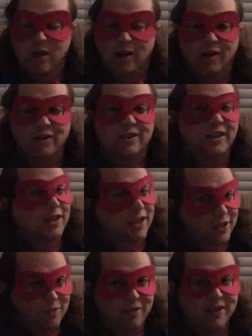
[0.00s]
are
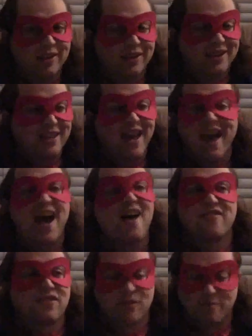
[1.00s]
dealing with the
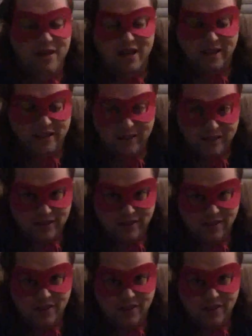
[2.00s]
aftermath